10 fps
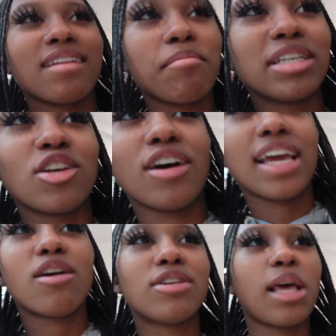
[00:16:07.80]
But sure,
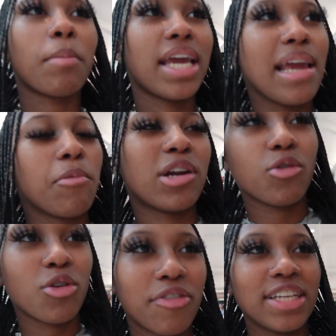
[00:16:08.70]
he gonna tell me he ain't want no
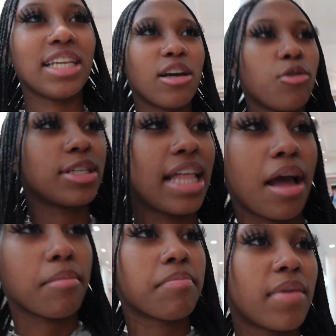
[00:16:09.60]
North Face and then gonna
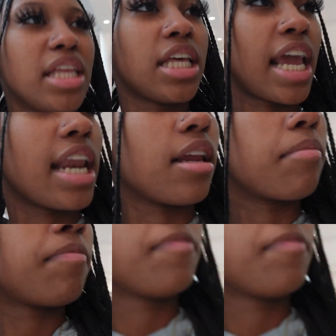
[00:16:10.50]
stop and look at them.